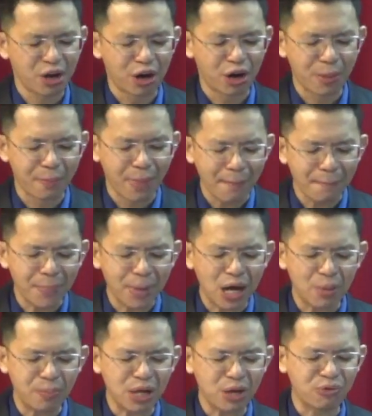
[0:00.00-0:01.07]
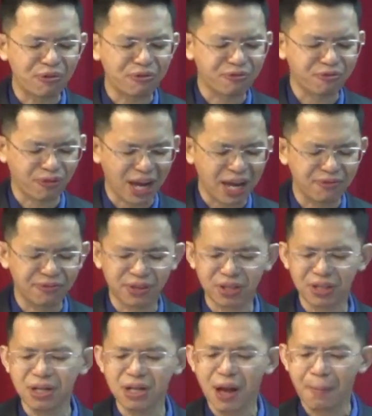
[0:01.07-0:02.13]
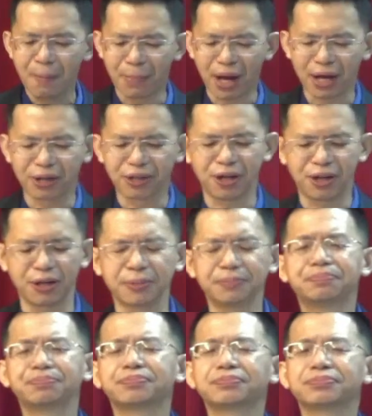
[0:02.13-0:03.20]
Remember me with favor, my God.